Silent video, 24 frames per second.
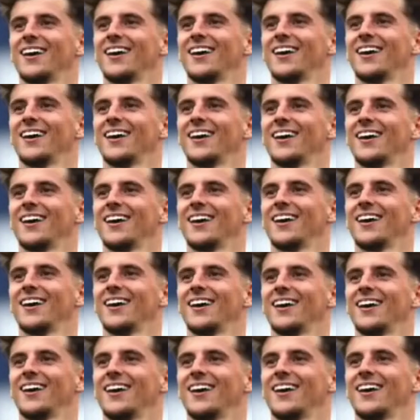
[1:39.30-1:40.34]

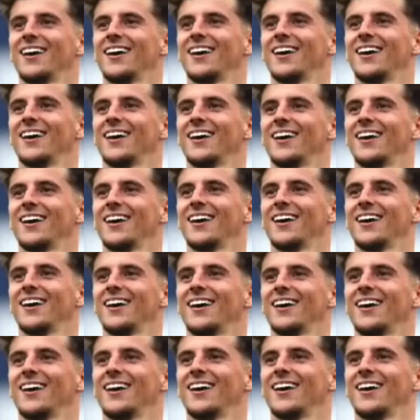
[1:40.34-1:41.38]

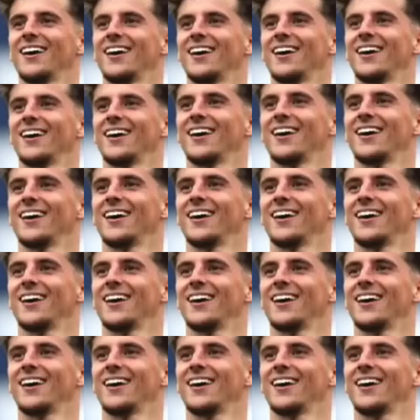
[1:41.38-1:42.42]

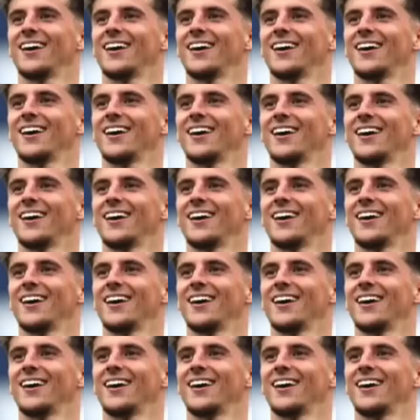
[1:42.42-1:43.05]
No words are spoken by the person on screen.